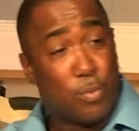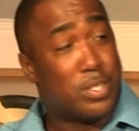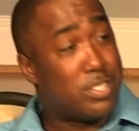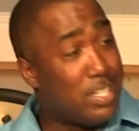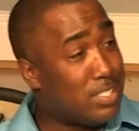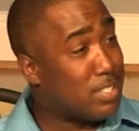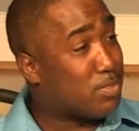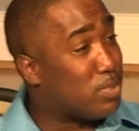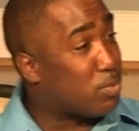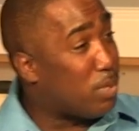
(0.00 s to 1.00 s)
When
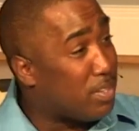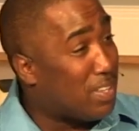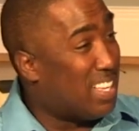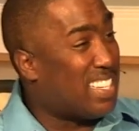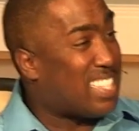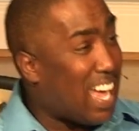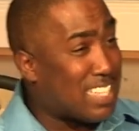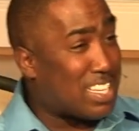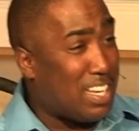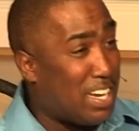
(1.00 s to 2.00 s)
Jesus was with the
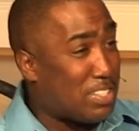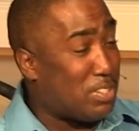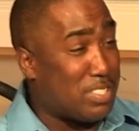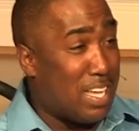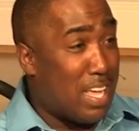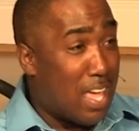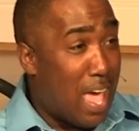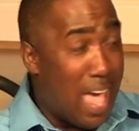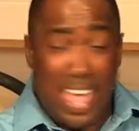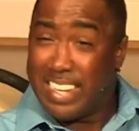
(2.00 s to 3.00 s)
tax collectors
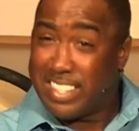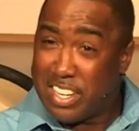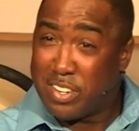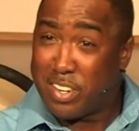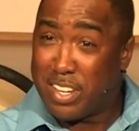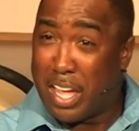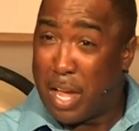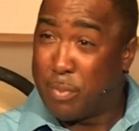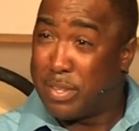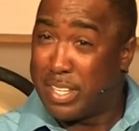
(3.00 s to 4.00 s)
at dinner
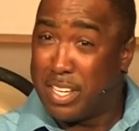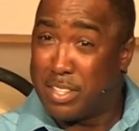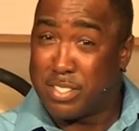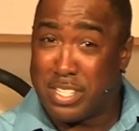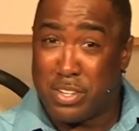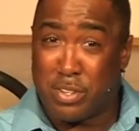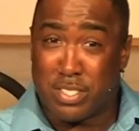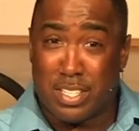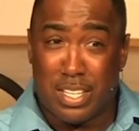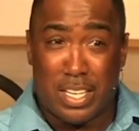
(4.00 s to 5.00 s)
and with the other
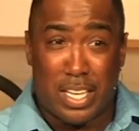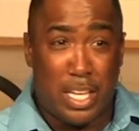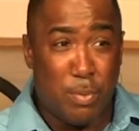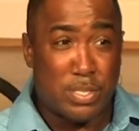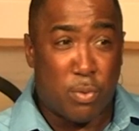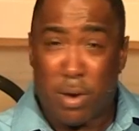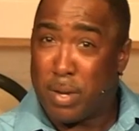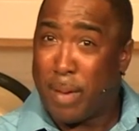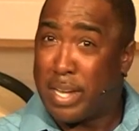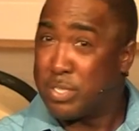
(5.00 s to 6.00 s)
sinners, he wasn't
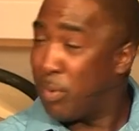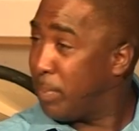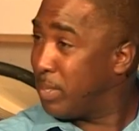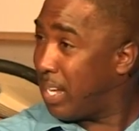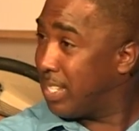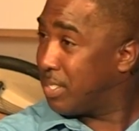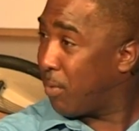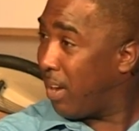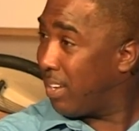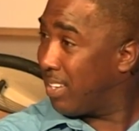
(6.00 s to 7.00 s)
worried about his
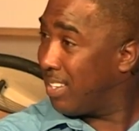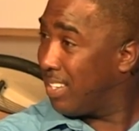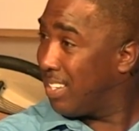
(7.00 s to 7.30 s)
reputation, right?